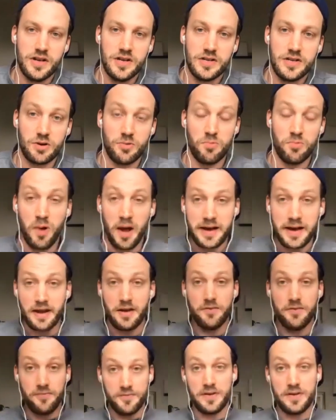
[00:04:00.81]
to write
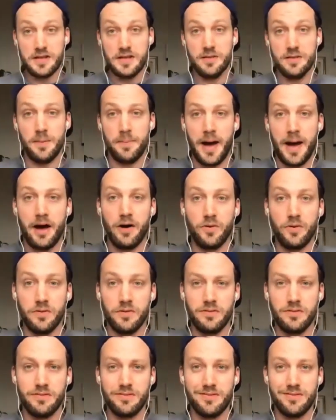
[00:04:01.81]
a film
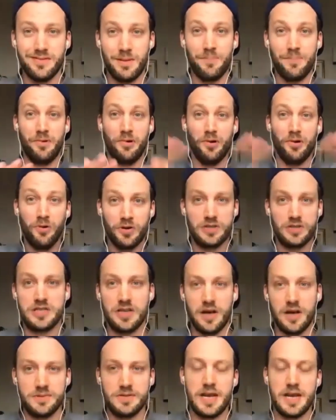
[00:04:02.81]
about the broad
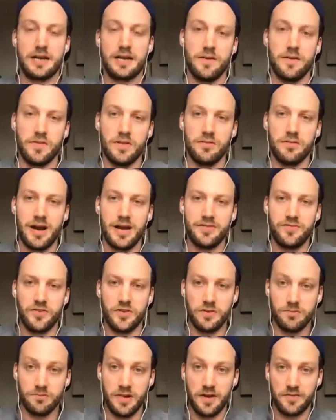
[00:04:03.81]
subject of the
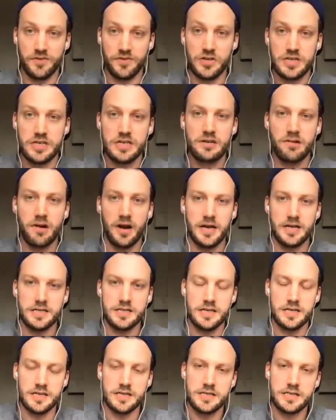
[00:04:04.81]
refugee
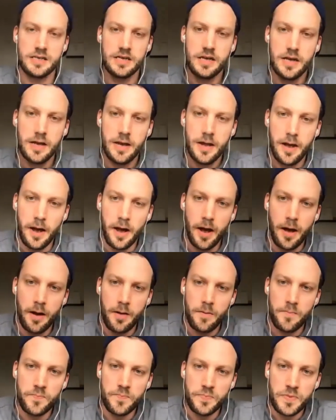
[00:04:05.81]
crisis,
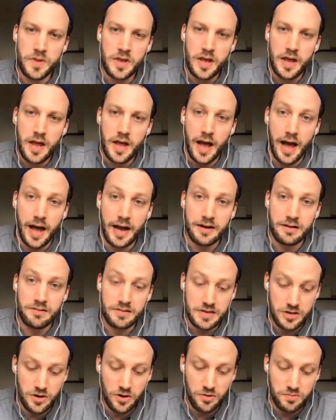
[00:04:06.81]
um,
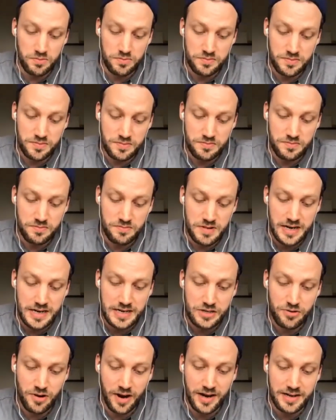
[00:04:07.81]
and you know really
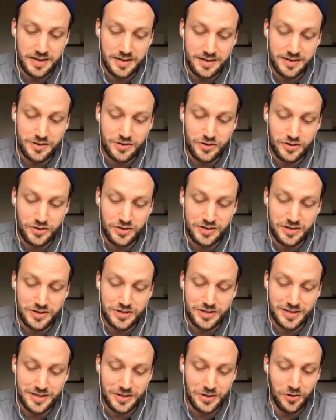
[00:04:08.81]
try to,
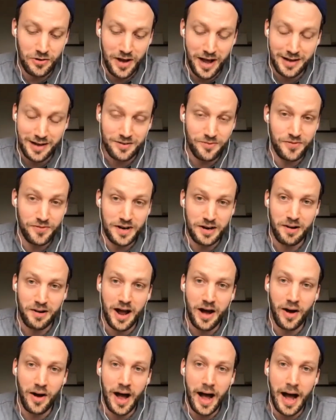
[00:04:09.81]
you know had to figure
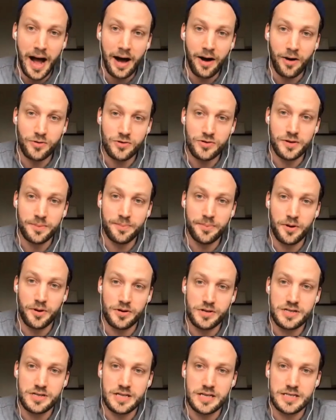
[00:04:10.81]
out how to
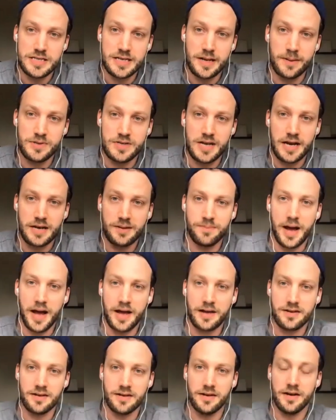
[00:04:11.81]
approach this subject
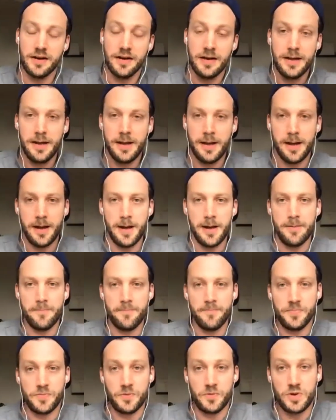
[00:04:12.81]
matter
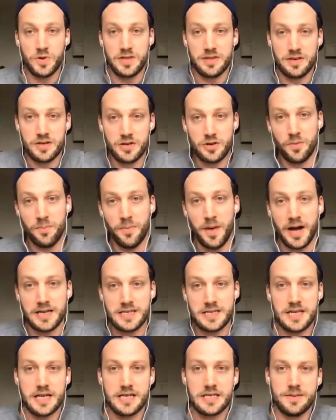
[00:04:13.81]
um, with you know my
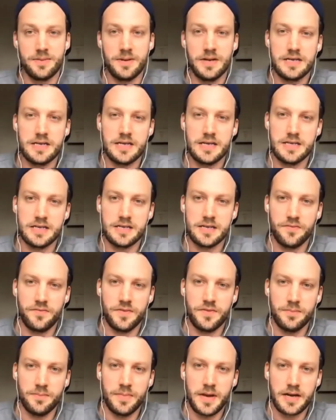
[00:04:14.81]
sensibilities as a
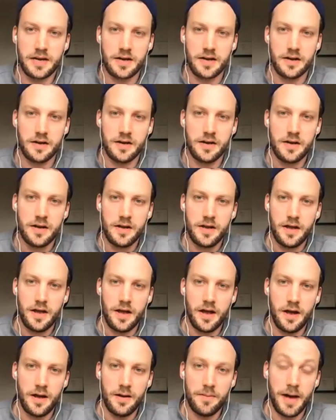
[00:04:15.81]
filmmaker,
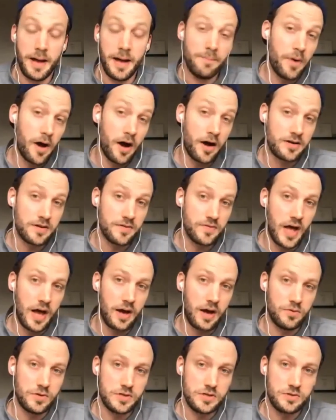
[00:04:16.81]
um, and part of
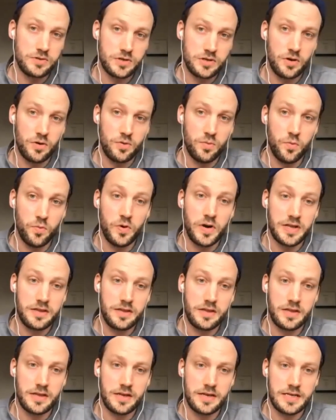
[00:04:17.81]
that was you know
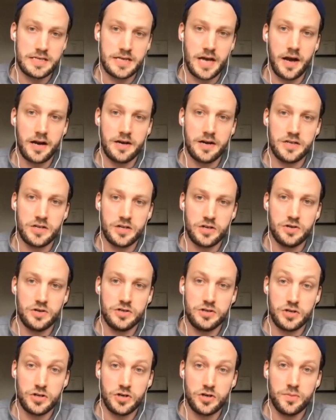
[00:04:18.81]
with the desire to
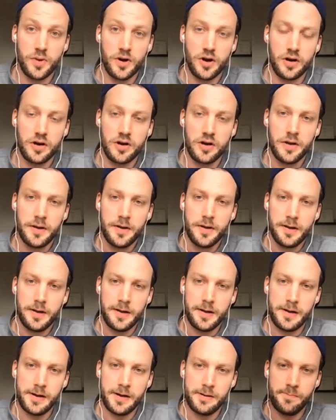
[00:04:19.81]
use humor.
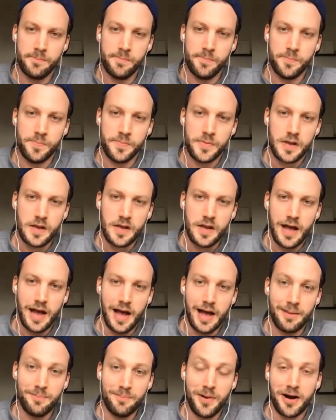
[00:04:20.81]
Um,
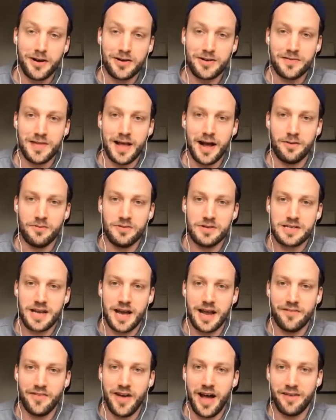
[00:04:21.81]
and part of that was
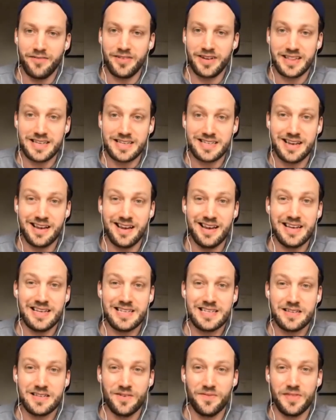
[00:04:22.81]
kind of having this
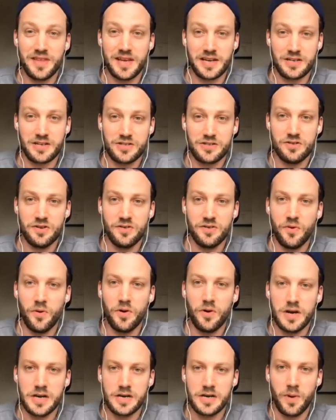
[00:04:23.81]
list of things to
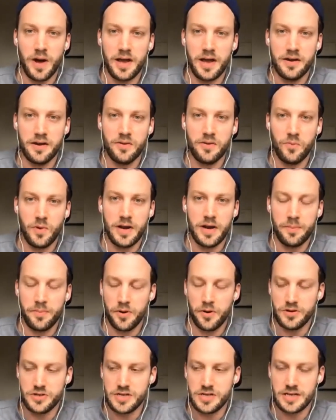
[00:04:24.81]
avoid when when
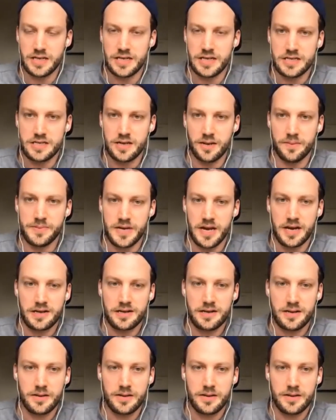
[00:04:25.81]
approaching this subject.